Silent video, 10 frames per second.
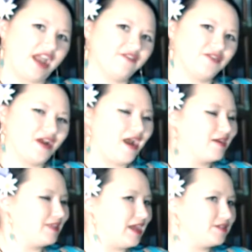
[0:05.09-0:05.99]
For our
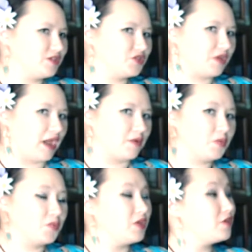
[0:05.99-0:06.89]
last social hour,
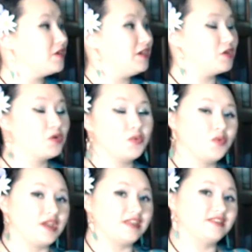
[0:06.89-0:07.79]
we're here
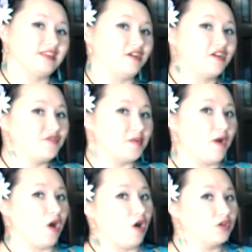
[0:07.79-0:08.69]
with Sarah from
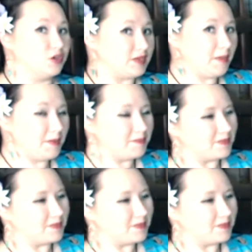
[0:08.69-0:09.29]
All Couped Up,